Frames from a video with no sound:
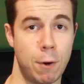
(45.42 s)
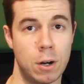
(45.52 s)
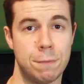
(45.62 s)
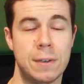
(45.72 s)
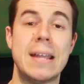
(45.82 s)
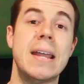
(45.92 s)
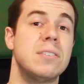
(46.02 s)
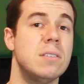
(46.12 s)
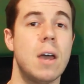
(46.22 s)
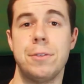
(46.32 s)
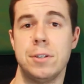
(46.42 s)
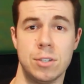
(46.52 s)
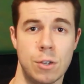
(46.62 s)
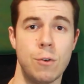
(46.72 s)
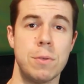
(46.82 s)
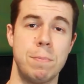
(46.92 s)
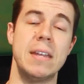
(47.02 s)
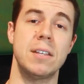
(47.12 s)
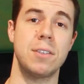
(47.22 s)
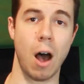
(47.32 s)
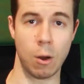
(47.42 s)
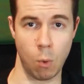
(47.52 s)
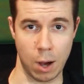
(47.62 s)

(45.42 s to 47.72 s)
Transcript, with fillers: have heard of it, and it has nothing to do with being a dog